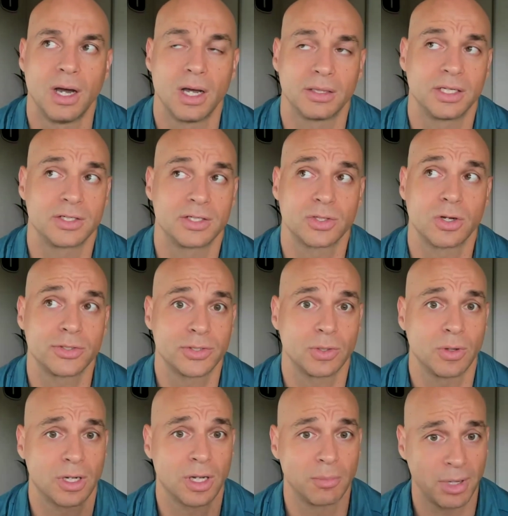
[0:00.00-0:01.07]
There's
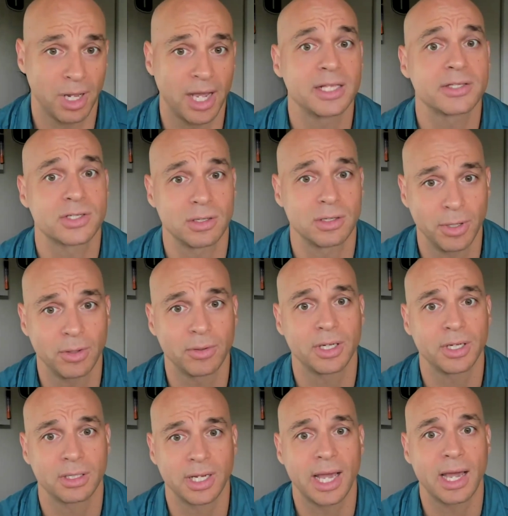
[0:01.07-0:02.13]
also a compliance
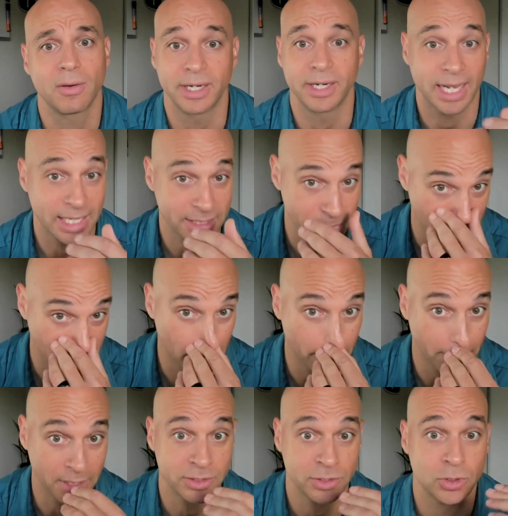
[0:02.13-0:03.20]
component now, and that's
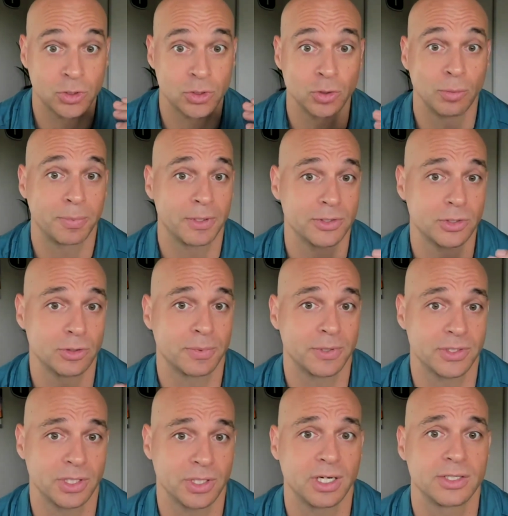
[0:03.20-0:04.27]
becoming super
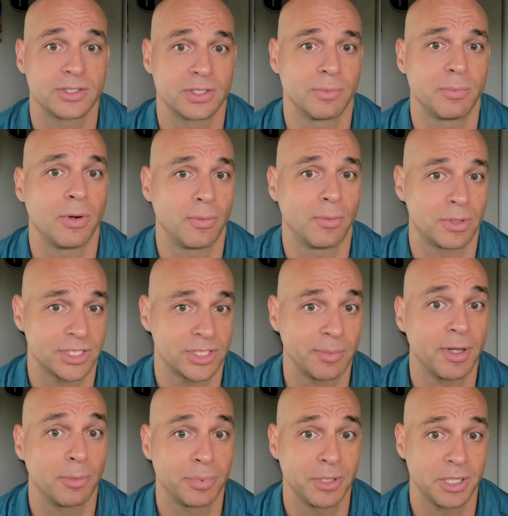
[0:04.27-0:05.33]
serious, to the point where
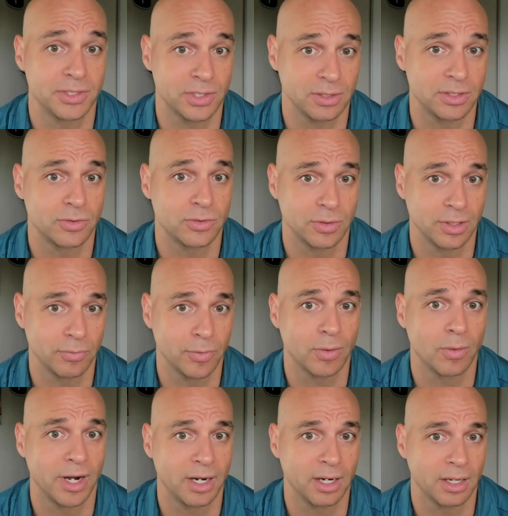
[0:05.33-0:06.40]
some LPs are literally
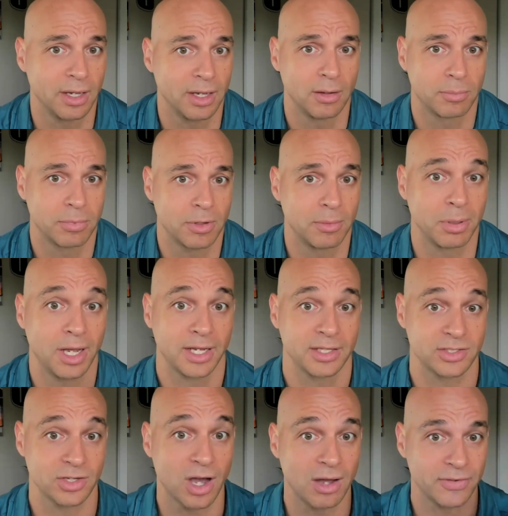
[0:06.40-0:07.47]
requiring
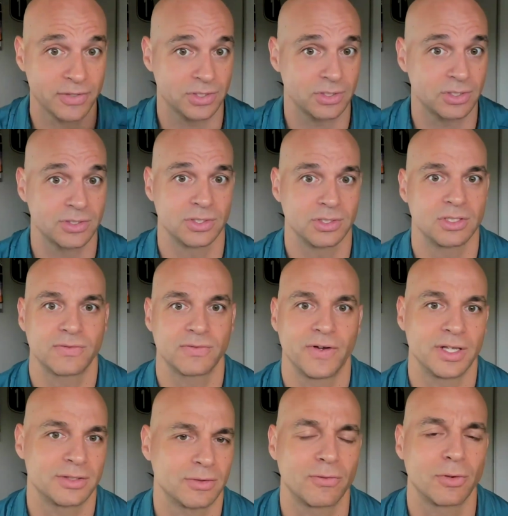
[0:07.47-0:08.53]
compliance officers in these
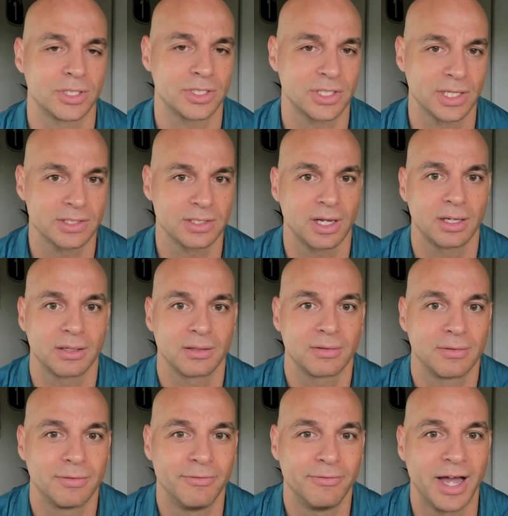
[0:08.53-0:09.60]
funds. Of course, that's not
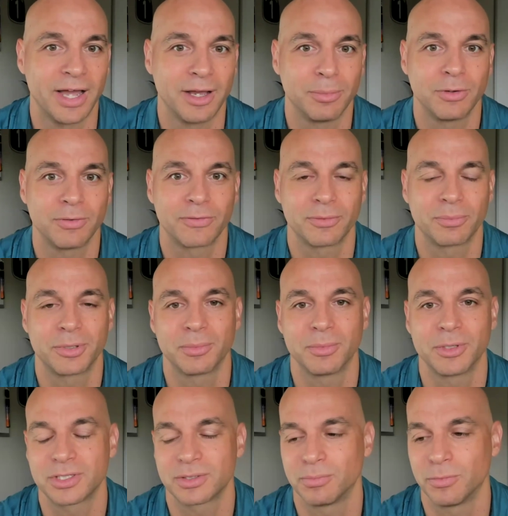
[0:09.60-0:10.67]
viable for pretty
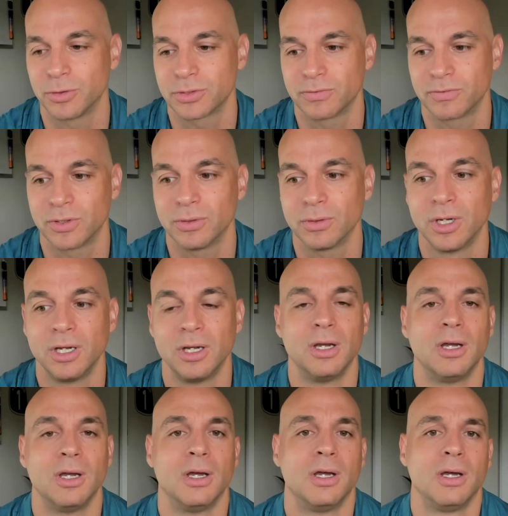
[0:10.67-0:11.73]
much most of you.
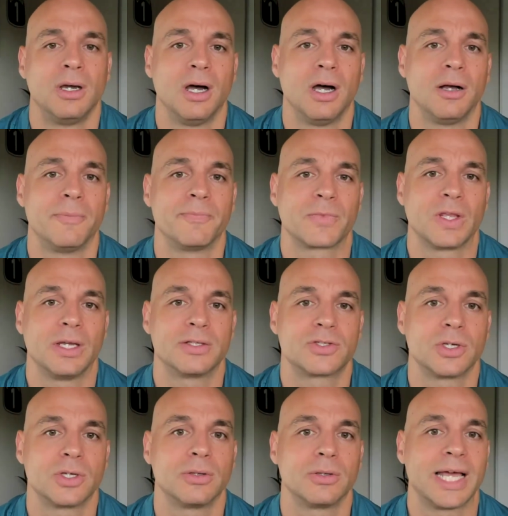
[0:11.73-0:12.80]
And
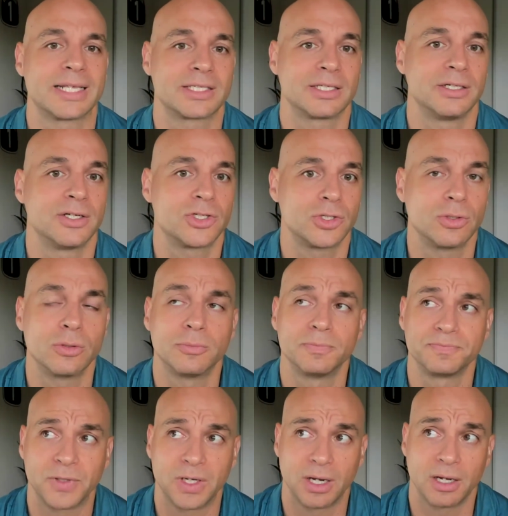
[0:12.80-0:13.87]
so that's an
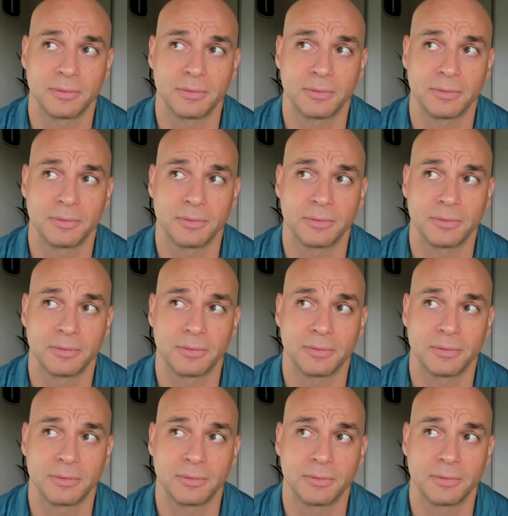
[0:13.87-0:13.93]
issue.